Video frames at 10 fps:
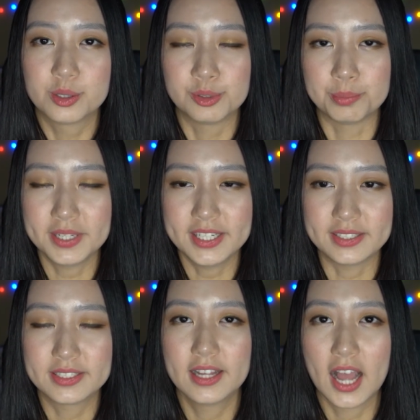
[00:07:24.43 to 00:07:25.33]

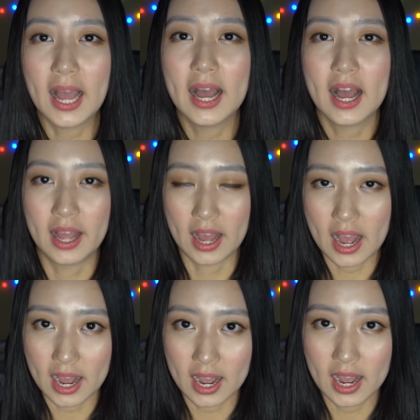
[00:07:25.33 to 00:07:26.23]
Repeat.
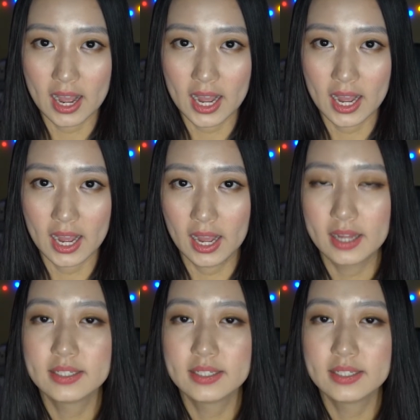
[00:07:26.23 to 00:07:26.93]
Ah.